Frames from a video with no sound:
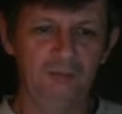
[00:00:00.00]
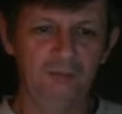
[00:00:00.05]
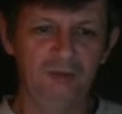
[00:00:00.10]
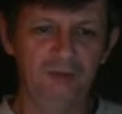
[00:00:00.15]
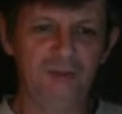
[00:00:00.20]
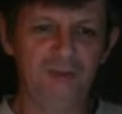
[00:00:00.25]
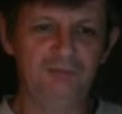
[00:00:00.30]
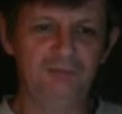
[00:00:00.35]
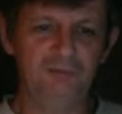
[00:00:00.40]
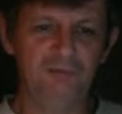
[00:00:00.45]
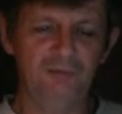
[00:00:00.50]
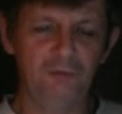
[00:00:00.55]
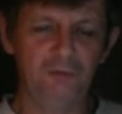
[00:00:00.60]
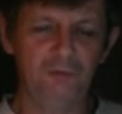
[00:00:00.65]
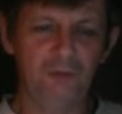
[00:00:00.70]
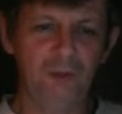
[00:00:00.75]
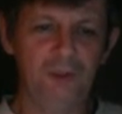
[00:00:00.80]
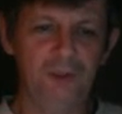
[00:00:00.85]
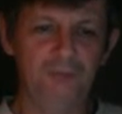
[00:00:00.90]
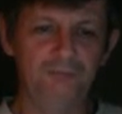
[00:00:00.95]
We love you
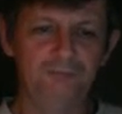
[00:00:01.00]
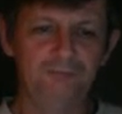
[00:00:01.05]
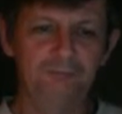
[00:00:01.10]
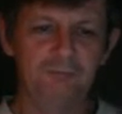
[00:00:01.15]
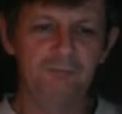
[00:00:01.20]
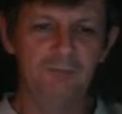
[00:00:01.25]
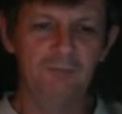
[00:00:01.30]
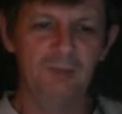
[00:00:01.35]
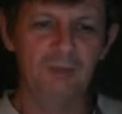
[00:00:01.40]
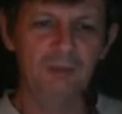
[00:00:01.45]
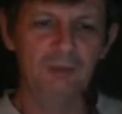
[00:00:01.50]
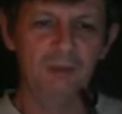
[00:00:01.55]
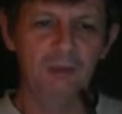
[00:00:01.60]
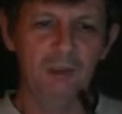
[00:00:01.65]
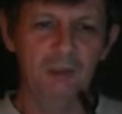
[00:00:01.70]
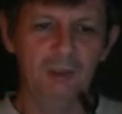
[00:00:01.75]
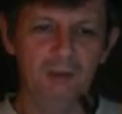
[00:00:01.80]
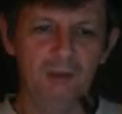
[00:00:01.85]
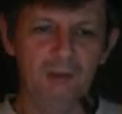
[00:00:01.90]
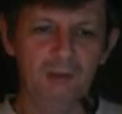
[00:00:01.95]
for it.
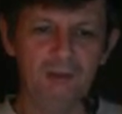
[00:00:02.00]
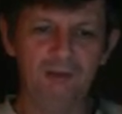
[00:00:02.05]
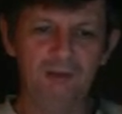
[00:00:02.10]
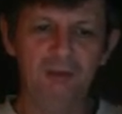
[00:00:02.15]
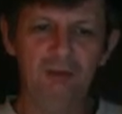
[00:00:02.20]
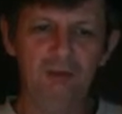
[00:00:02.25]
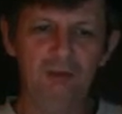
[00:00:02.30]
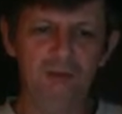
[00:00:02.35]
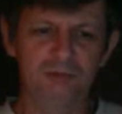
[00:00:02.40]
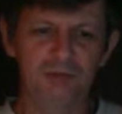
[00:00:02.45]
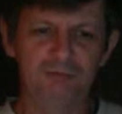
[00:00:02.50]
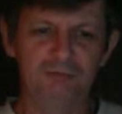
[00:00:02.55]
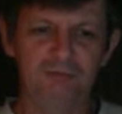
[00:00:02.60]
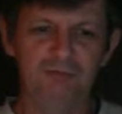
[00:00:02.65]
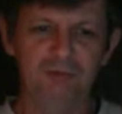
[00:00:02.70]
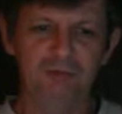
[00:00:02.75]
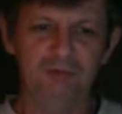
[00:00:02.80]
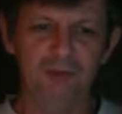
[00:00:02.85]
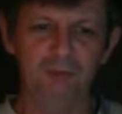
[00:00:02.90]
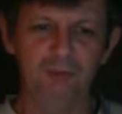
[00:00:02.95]
I don't love
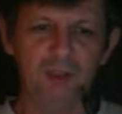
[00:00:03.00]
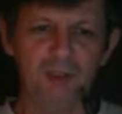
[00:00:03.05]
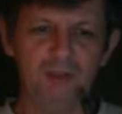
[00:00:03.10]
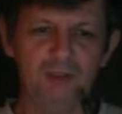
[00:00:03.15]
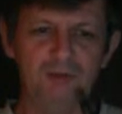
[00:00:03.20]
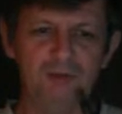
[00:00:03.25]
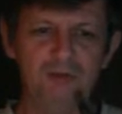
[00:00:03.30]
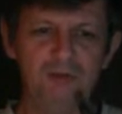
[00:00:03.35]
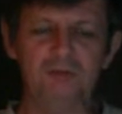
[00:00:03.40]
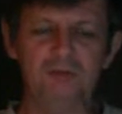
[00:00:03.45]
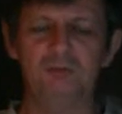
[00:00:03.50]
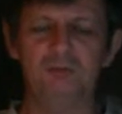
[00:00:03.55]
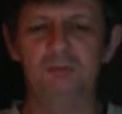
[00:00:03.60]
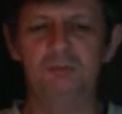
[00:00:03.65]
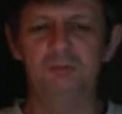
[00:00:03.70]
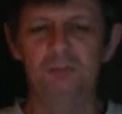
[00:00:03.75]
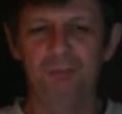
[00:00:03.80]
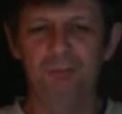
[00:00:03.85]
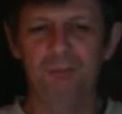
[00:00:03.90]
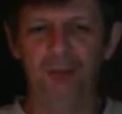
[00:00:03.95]
you for your prices,
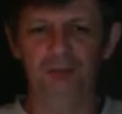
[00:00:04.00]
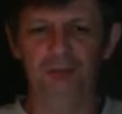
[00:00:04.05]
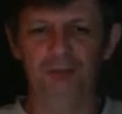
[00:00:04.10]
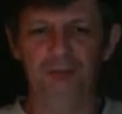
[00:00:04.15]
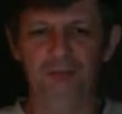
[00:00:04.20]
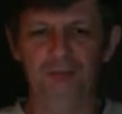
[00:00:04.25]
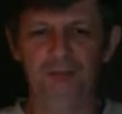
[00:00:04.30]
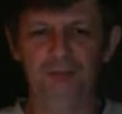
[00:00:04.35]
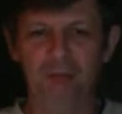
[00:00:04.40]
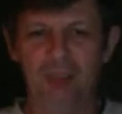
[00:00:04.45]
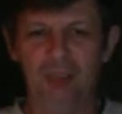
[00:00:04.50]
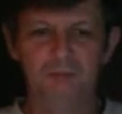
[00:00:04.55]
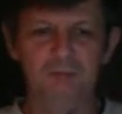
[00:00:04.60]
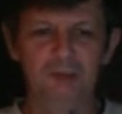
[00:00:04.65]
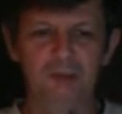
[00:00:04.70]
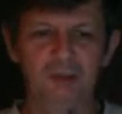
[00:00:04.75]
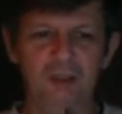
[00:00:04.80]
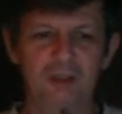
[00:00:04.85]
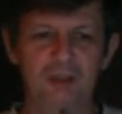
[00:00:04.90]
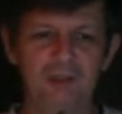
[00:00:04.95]
but hey,
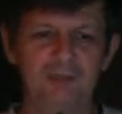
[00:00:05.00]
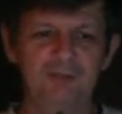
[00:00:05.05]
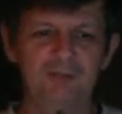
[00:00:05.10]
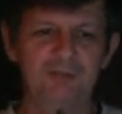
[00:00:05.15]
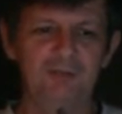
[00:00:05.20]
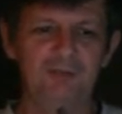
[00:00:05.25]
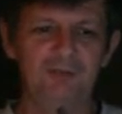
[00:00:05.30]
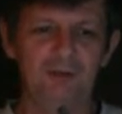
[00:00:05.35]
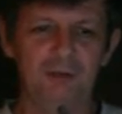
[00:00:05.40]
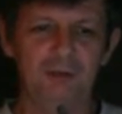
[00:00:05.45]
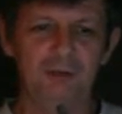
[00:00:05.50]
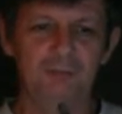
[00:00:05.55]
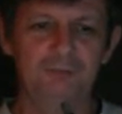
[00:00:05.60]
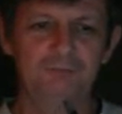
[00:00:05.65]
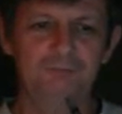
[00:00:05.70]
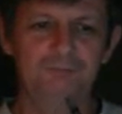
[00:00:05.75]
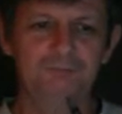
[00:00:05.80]
you can't have everything.